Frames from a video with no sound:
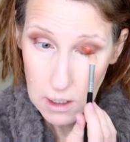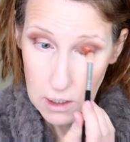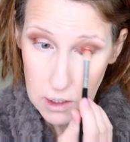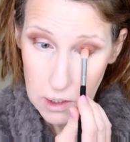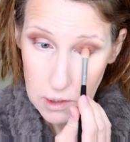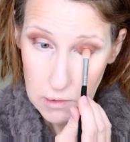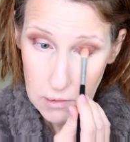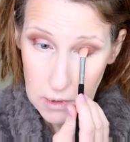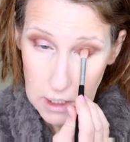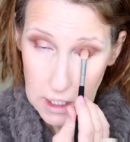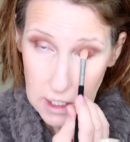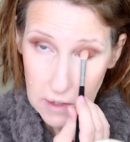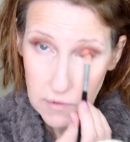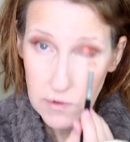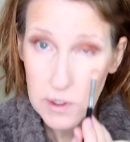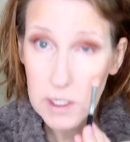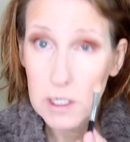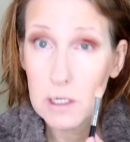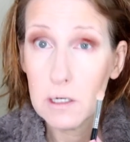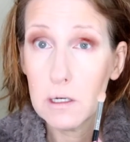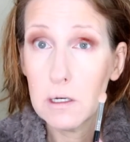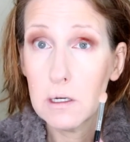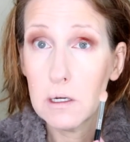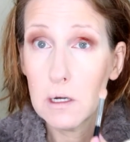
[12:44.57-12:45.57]
Are you
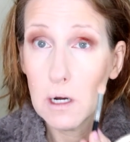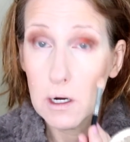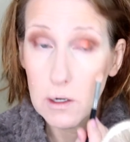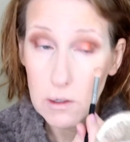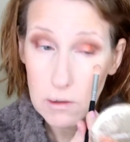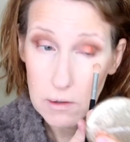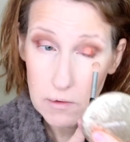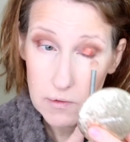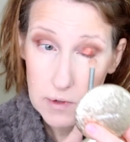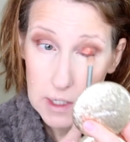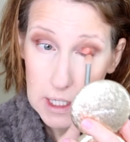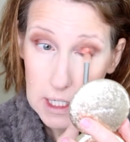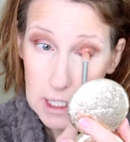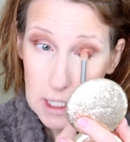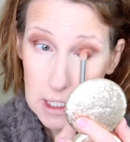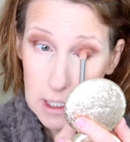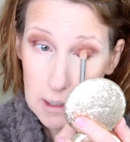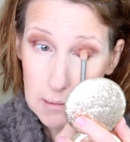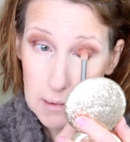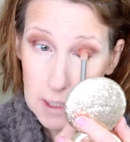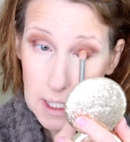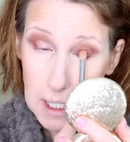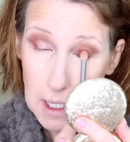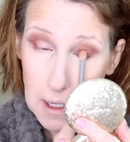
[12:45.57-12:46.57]
even, are you even
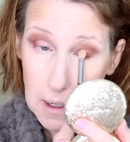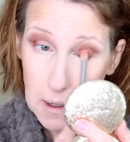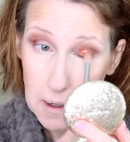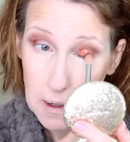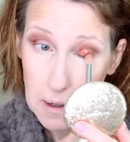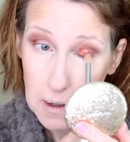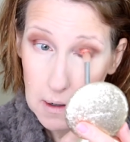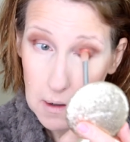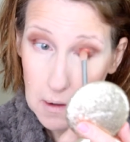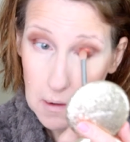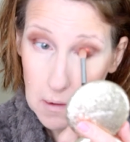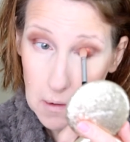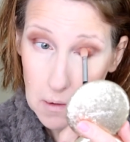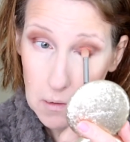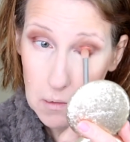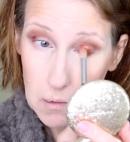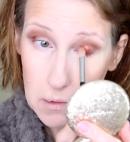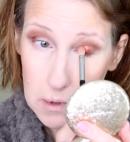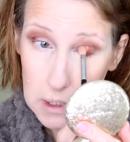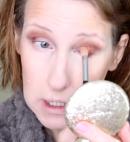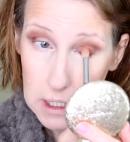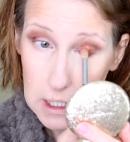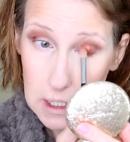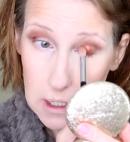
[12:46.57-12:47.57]
kidding me?
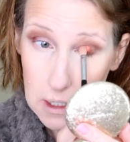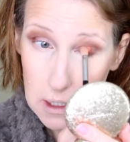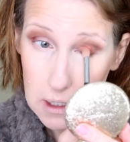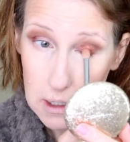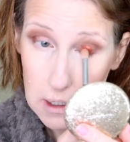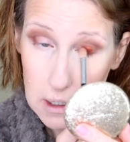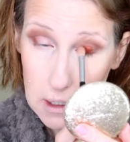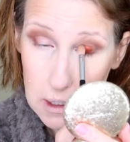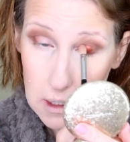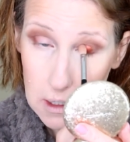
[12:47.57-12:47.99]
Holy.